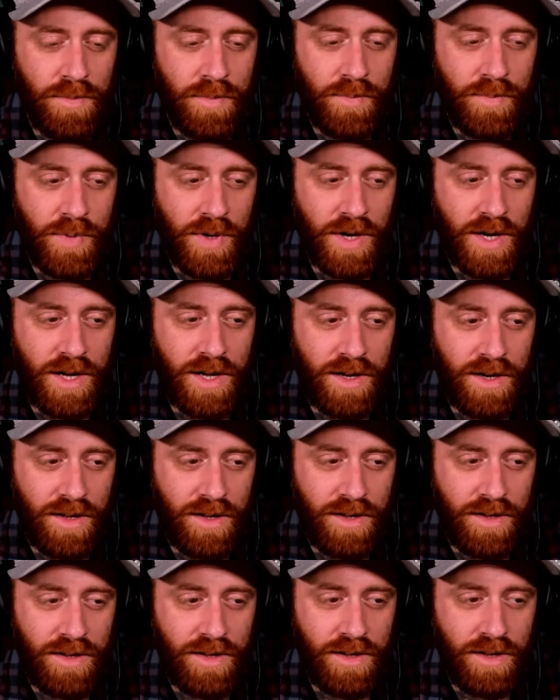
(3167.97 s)
But
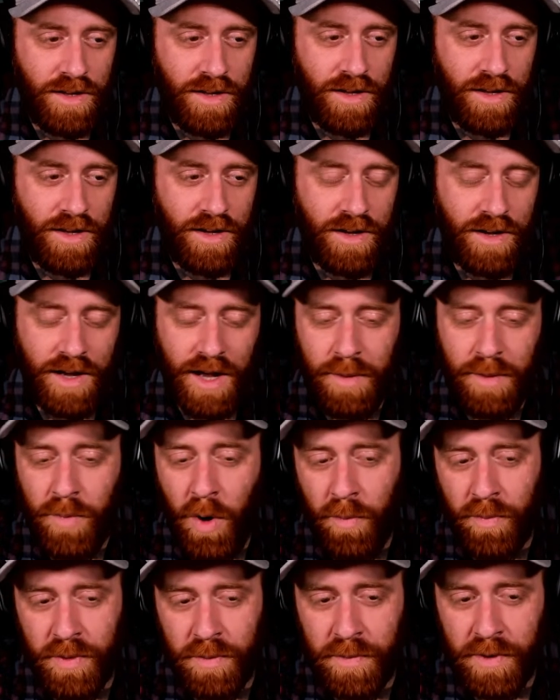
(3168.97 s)
I'm
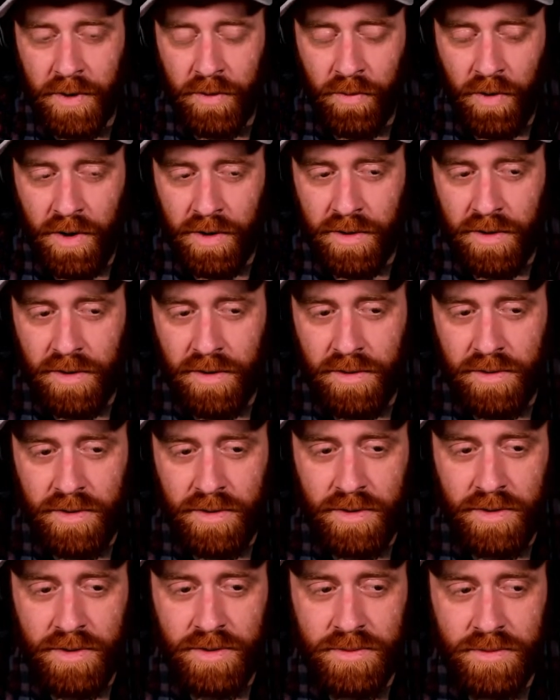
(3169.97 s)
open to being wrong.
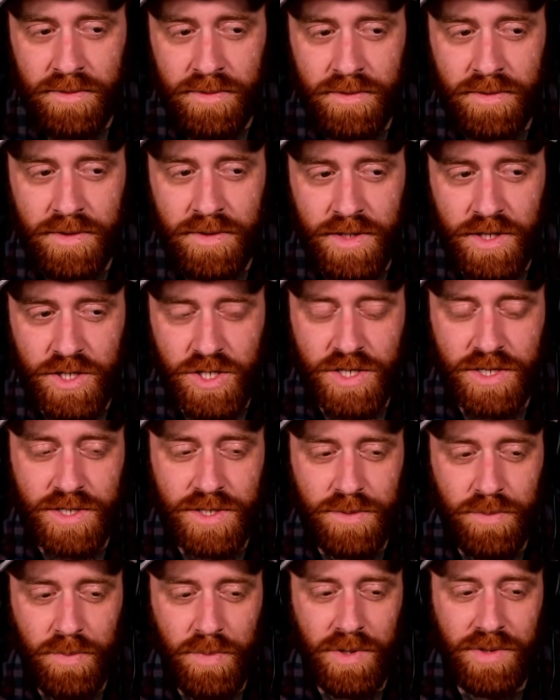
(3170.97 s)
That's
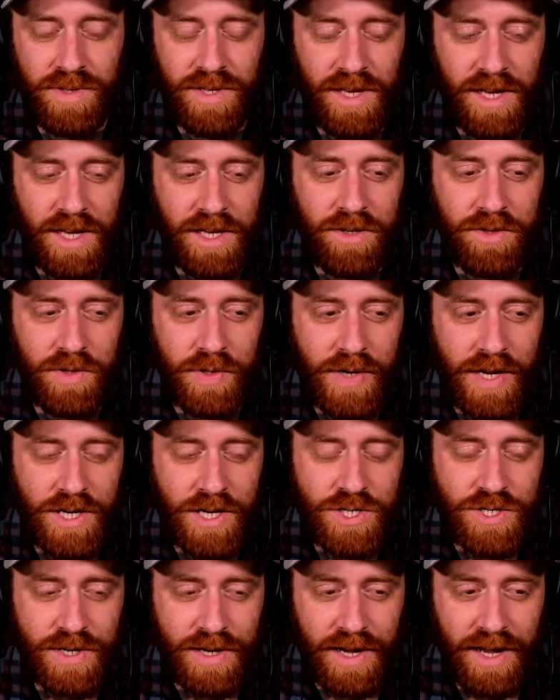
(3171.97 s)
just the
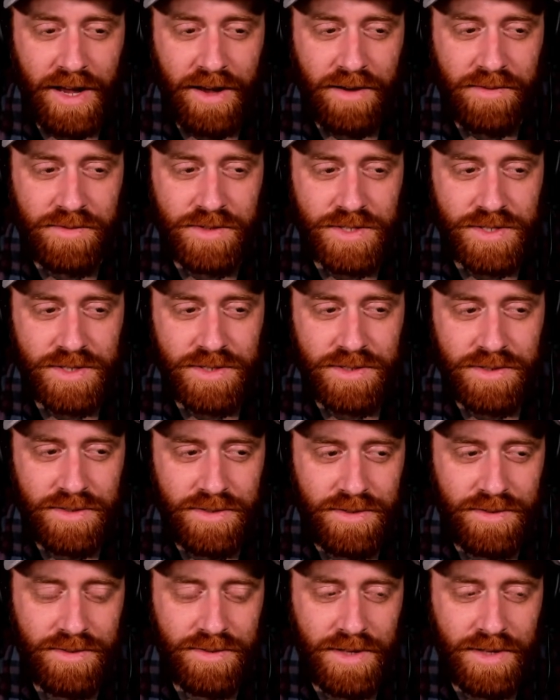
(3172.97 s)
inclination I have is
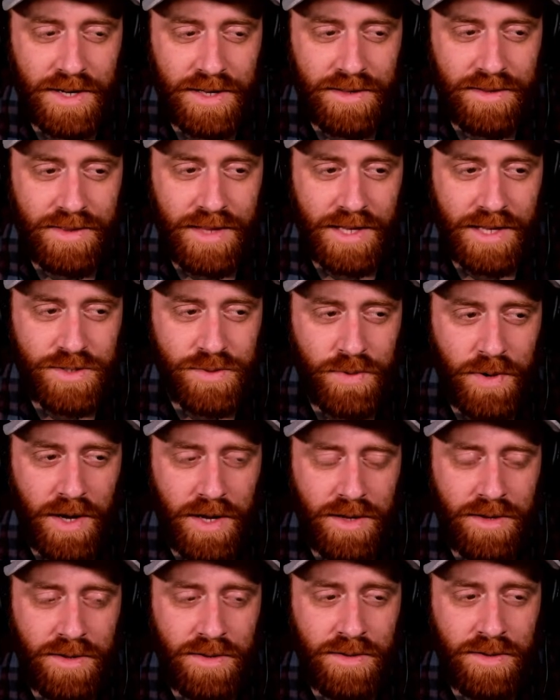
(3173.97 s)
that's
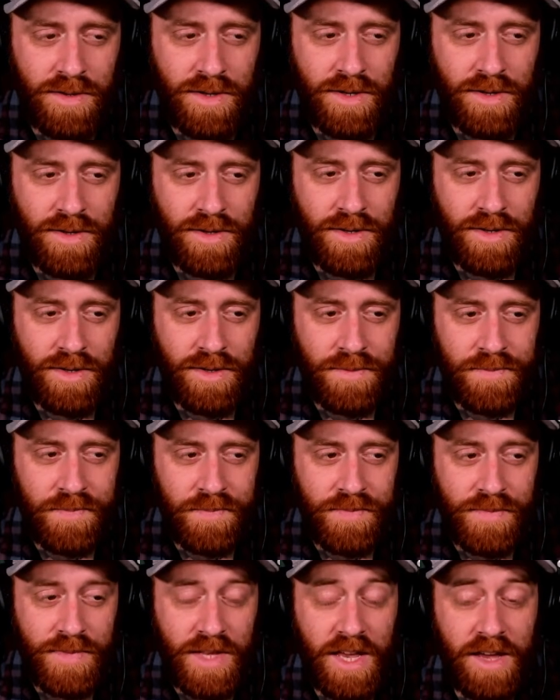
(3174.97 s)
right.
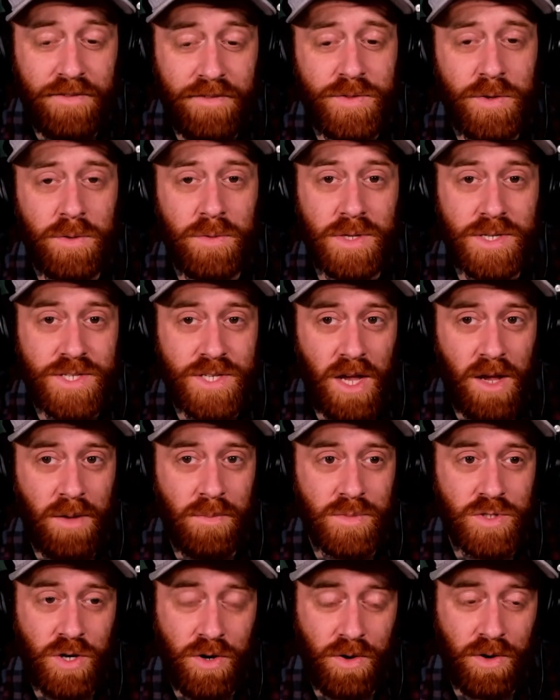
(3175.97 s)
If they're the
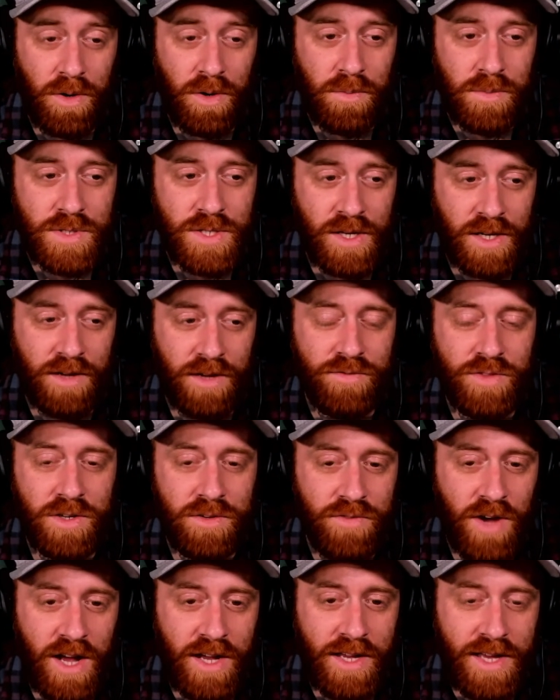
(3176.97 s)
same terms, like if the
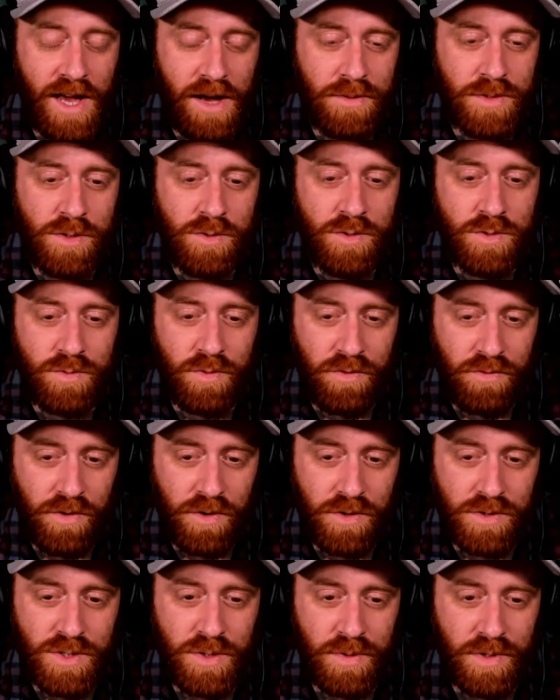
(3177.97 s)
divine counsel is
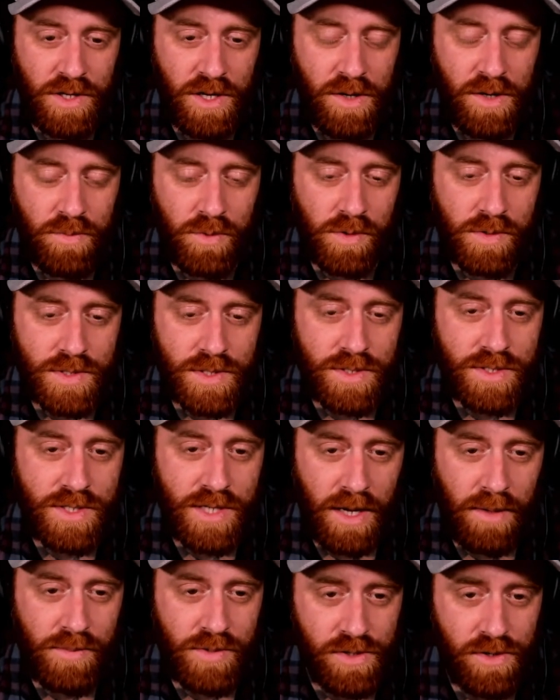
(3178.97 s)
referred to in Hebrew as the
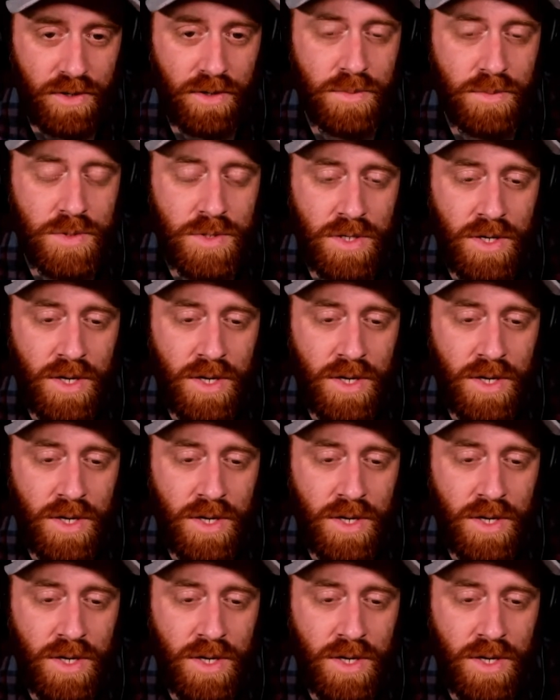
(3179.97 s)
same terms